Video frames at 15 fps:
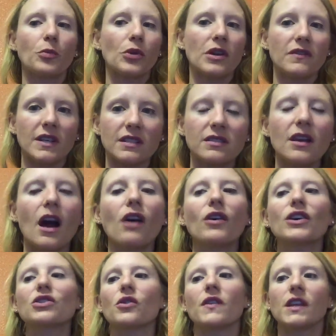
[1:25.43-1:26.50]
previous
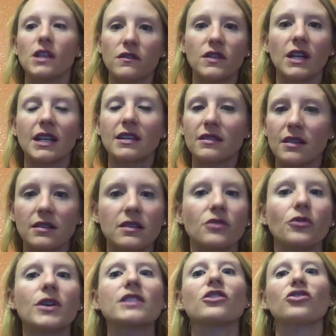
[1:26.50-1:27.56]
knowledge or that you've done
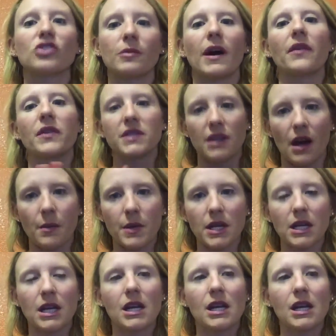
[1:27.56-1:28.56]
extensive research about the topic.